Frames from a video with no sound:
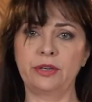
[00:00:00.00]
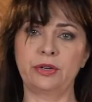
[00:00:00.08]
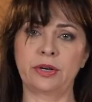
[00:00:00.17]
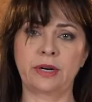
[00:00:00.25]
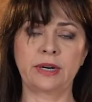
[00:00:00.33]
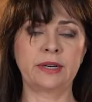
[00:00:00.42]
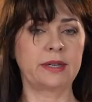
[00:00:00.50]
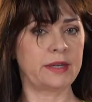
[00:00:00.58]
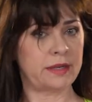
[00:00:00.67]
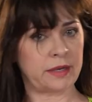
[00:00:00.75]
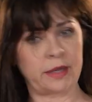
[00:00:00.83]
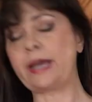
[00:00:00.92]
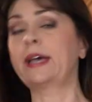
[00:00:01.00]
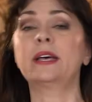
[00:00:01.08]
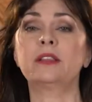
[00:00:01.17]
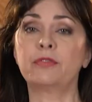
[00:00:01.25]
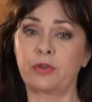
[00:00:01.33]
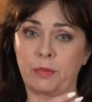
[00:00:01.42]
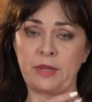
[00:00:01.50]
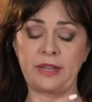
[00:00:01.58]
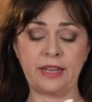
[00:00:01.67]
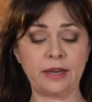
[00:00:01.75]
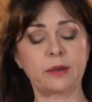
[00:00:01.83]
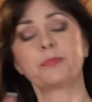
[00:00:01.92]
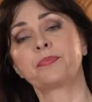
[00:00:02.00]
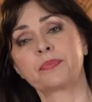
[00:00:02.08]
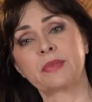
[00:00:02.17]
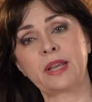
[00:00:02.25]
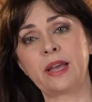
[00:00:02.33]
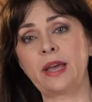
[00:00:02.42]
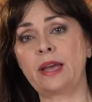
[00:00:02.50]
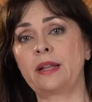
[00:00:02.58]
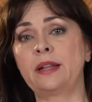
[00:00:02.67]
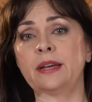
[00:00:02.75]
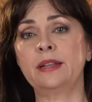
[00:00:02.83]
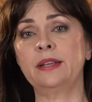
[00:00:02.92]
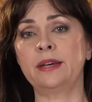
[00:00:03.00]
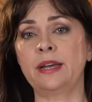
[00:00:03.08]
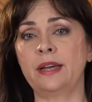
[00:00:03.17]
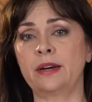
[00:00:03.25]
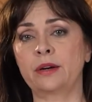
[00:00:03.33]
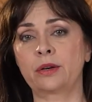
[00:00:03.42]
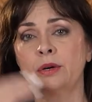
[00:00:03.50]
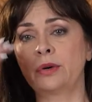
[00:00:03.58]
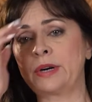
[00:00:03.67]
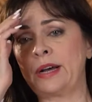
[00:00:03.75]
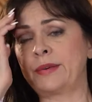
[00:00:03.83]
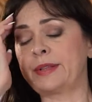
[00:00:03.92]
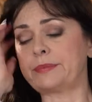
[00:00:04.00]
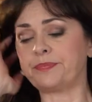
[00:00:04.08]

your head from the neck and let the hair go around.